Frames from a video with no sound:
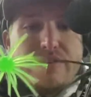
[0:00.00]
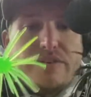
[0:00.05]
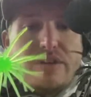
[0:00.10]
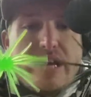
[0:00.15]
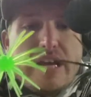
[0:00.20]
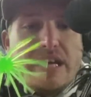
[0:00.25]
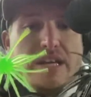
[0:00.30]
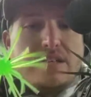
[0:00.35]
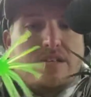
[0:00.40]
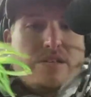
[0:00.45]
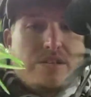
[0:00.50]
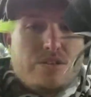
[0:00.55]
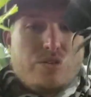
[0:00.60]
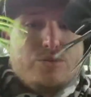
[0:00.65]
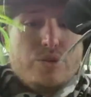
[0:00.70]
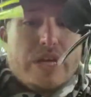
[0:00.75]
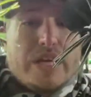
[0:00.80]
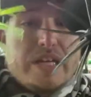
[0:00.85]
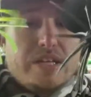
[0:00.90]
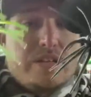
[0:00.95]
few days
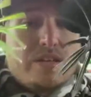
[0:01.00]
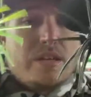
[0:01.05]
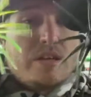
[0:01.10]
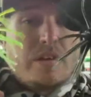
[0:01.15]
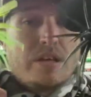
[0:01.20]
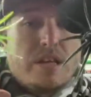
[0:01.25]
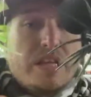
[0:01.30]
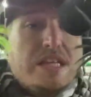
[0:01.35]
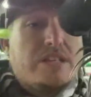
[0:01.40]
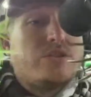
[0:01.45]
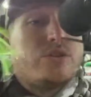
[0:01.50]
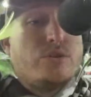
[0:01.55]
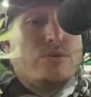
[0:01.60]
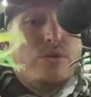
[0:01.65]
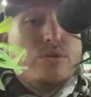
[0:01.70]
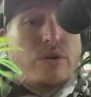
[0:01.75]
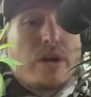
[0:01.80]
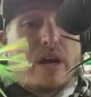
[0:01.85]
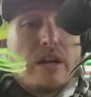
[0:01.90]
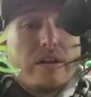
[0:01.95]
to get these
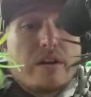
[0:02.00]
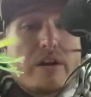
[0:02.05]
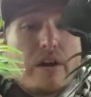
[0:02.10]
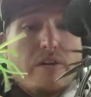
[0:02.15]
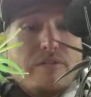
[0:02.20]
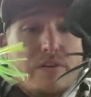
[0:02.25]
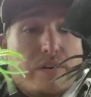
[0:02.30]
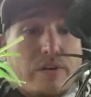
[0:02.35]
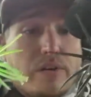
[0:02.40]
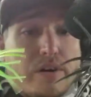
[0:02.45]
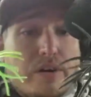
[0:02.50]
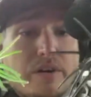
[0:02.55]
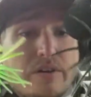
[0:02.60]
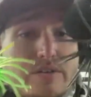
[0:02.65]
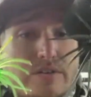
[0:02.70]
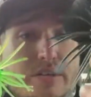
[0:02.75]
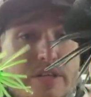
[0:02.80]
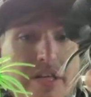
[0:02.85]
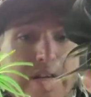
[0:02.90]
2 new color COVID critters,